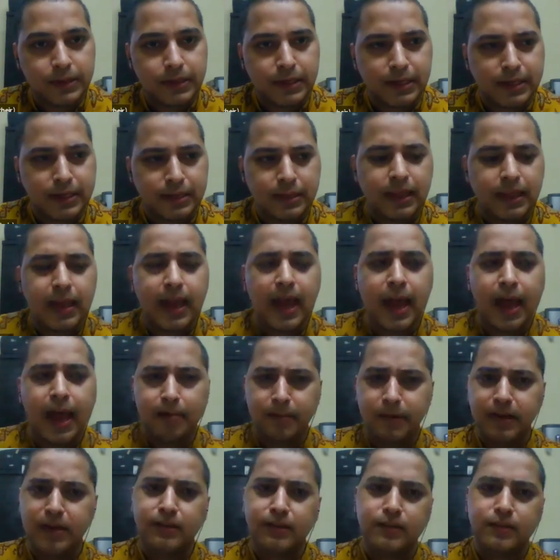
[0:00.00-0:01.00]
And there have
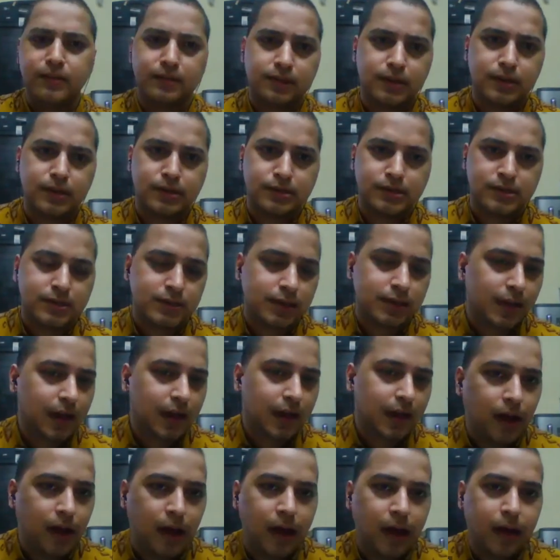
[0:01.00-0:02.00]
been incidents
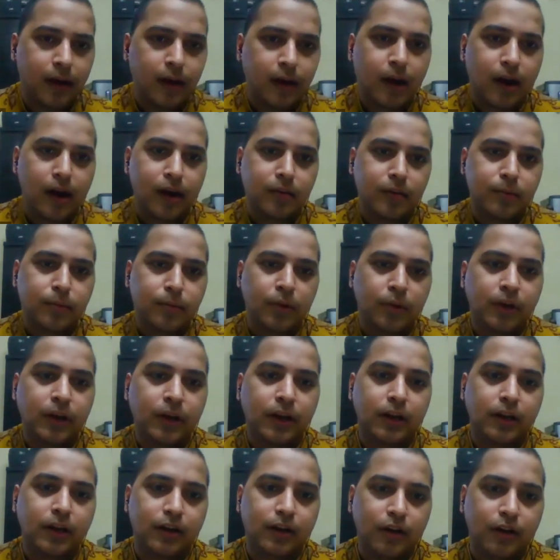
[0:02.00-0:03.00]
regarding
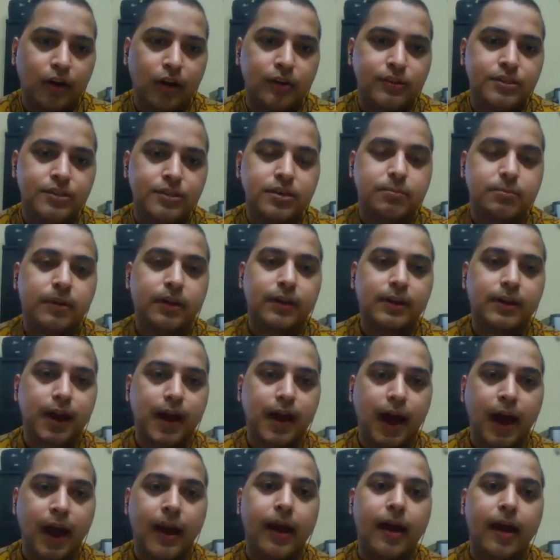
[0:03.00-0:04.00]
political ideology, but
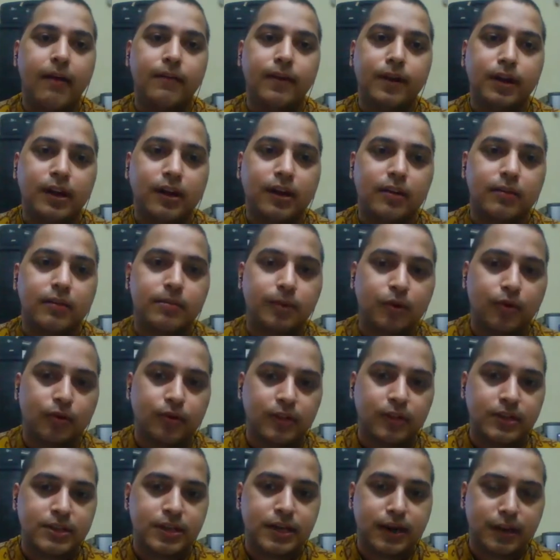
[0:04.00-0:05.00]
I haven't explored the
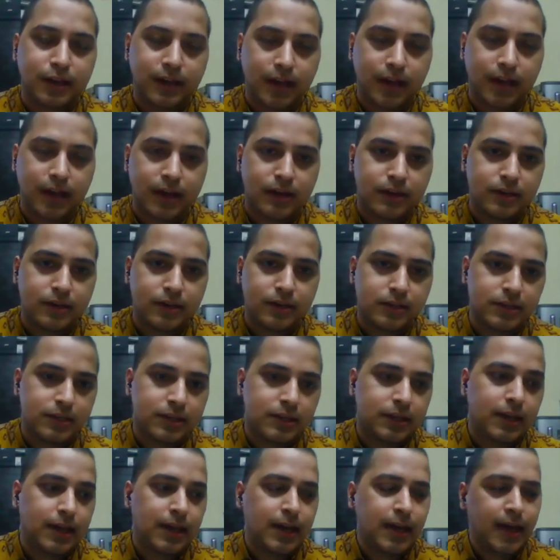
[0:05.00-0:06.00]
gender
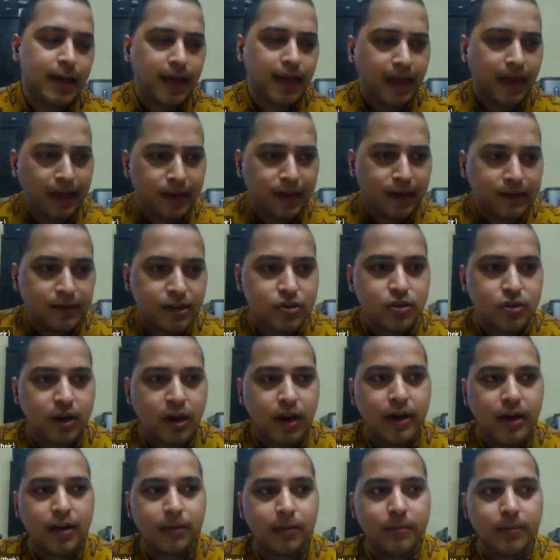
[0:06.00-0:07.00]
identity and
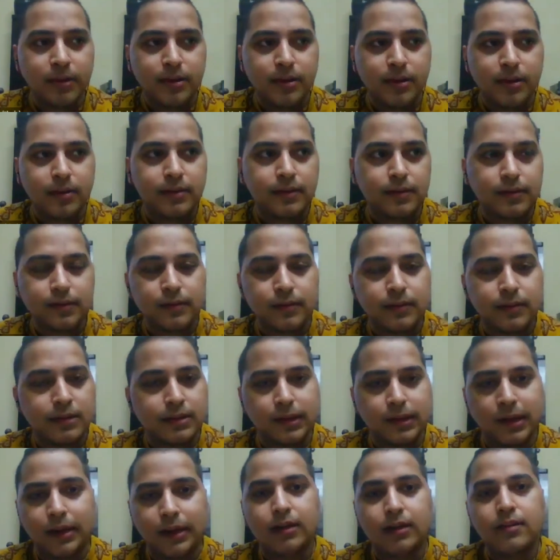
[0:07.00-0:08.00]
sexuality, because the
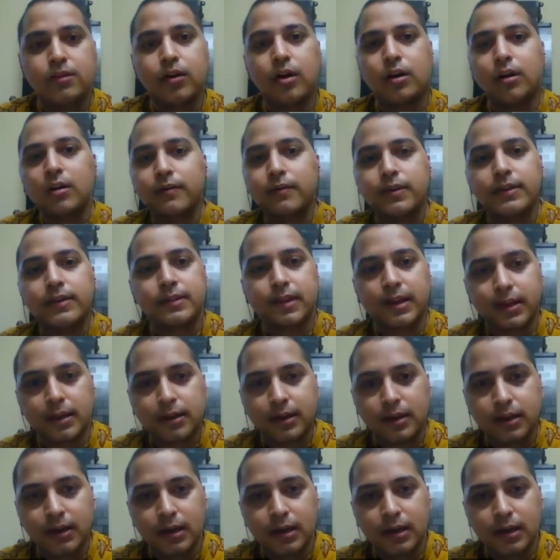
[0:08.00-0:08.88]
threat is always there.